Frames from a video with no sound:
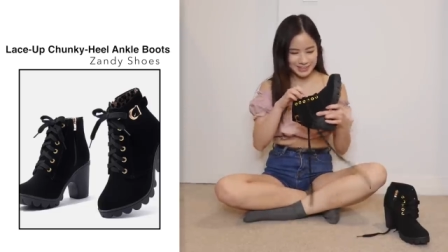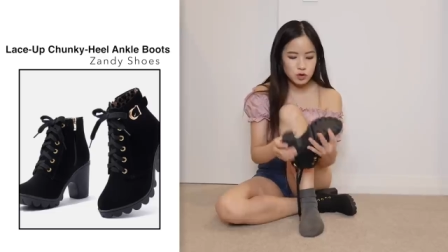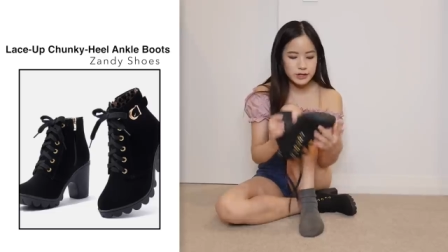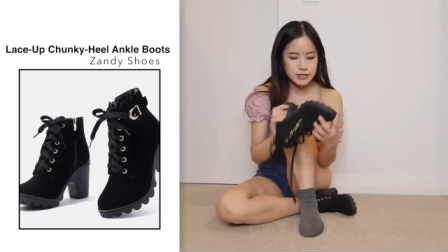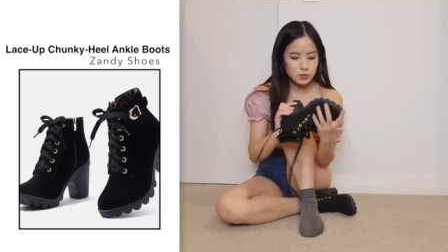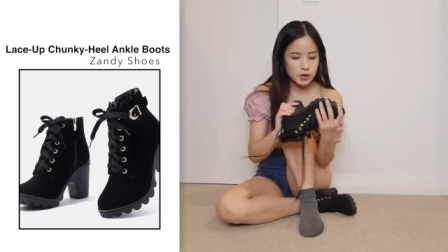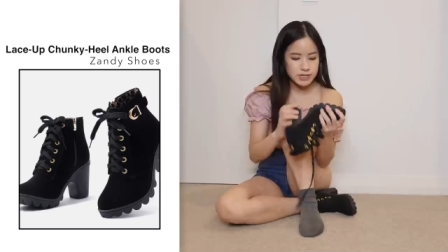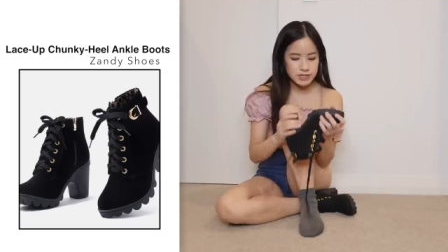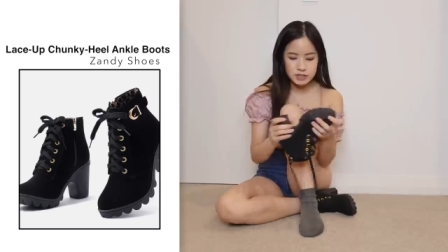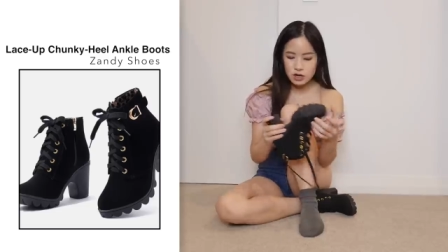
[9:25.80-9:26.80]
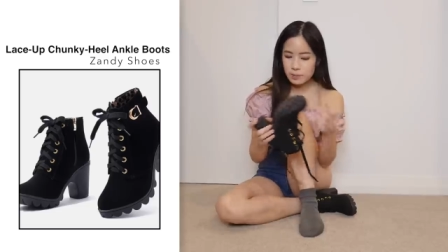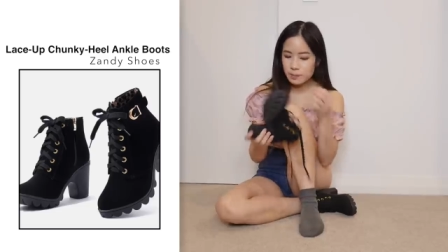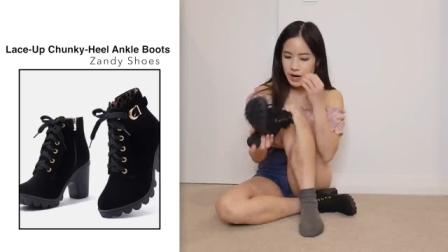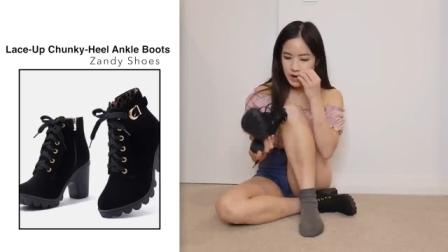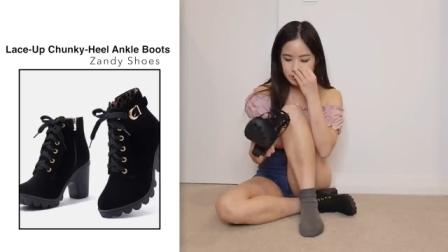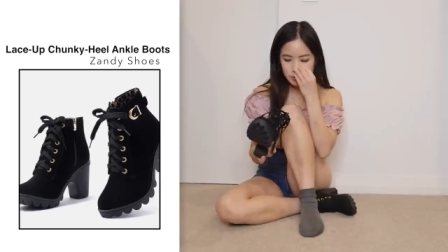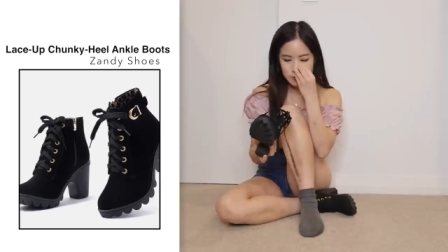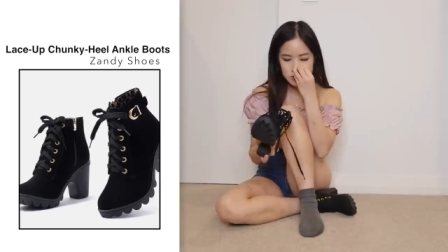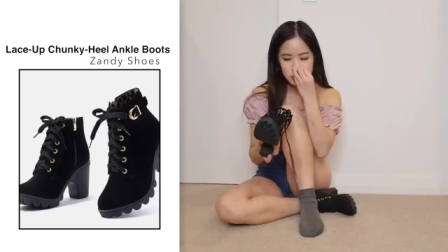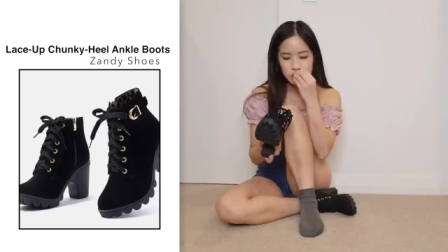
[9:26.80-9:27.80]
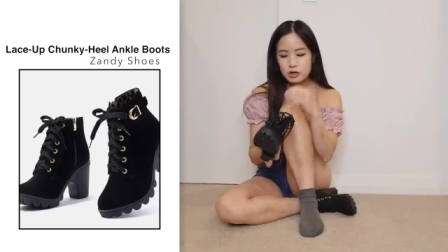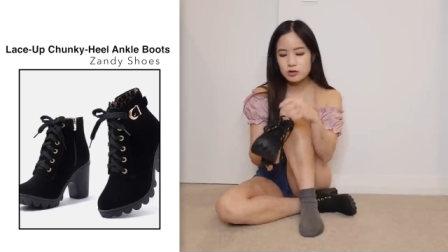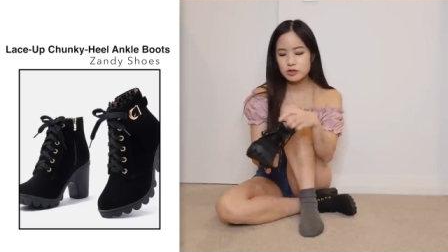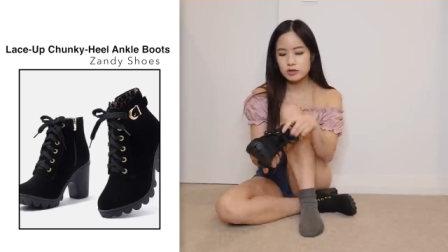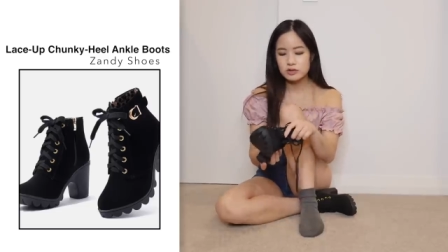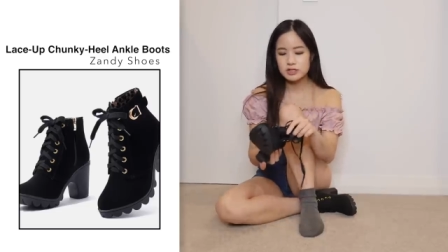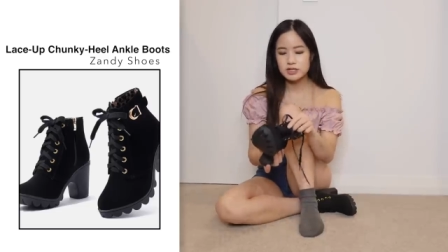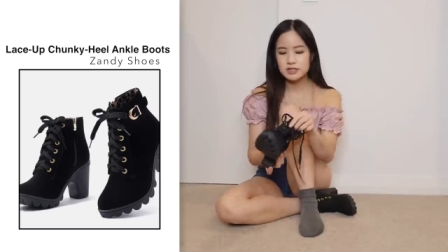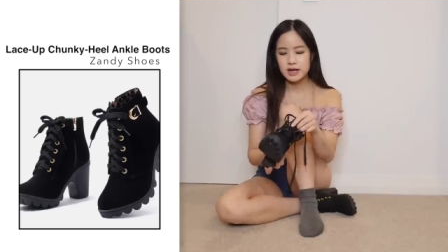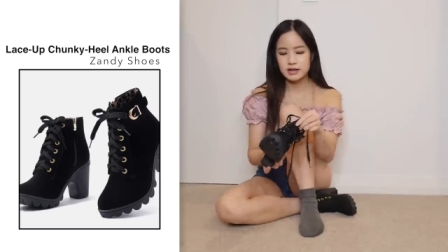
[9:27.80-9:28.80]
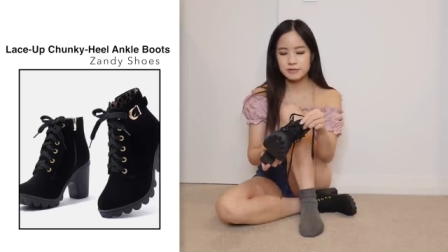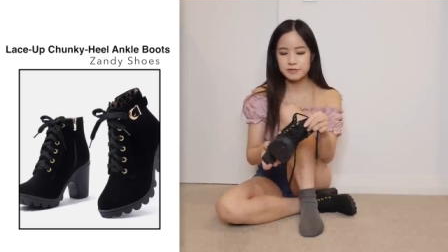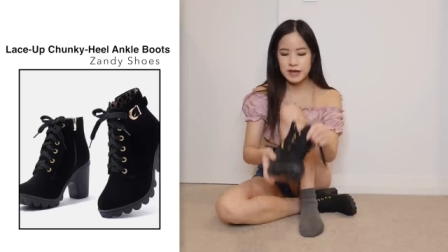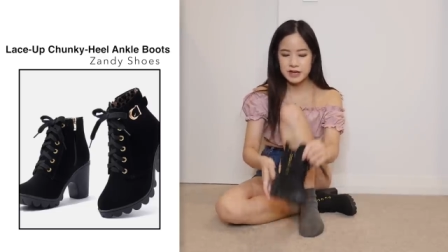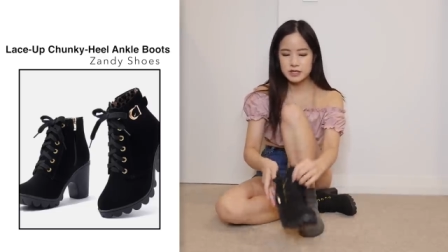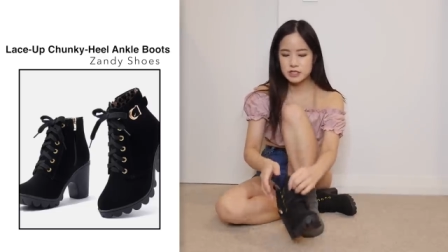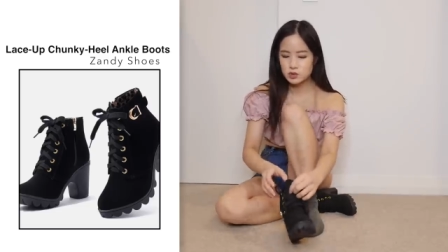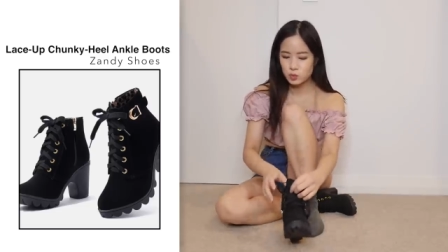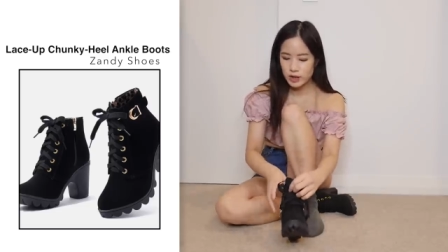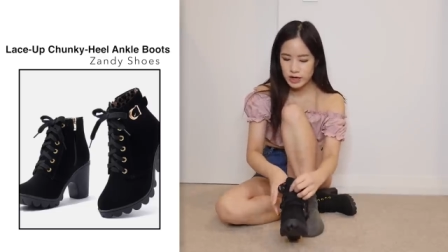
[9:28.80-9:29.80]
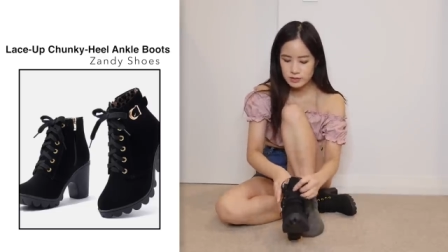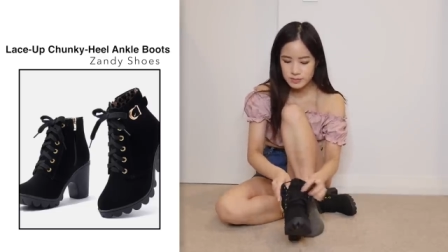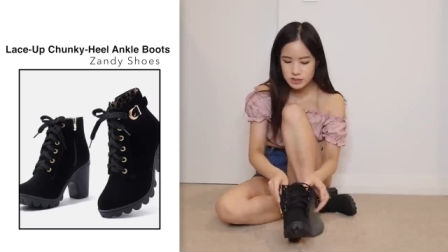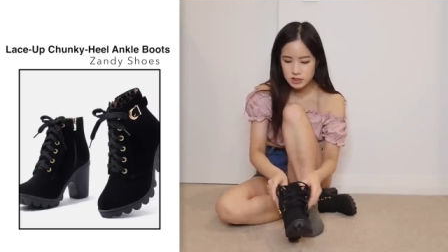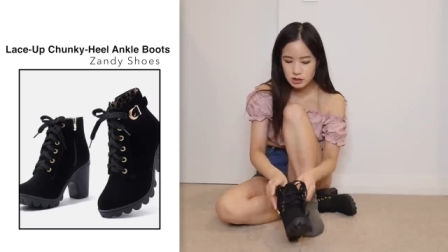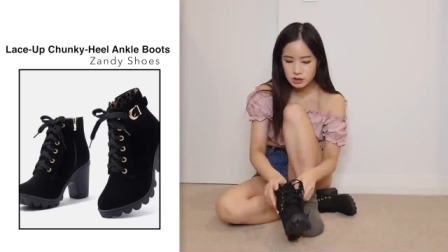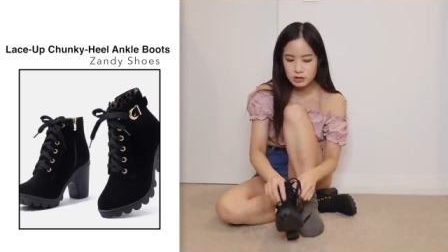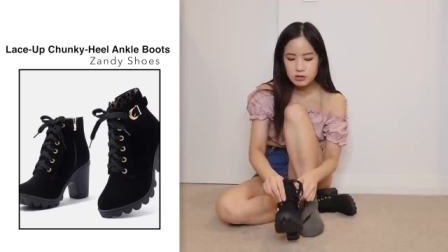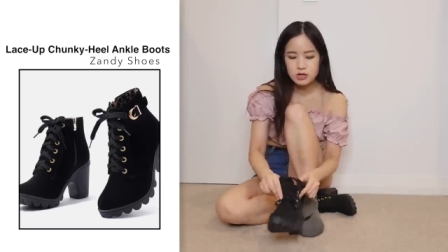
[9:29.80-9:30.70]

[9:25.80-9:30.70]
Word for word: Quality wise, it's not bad. The material used is like a fake suede material.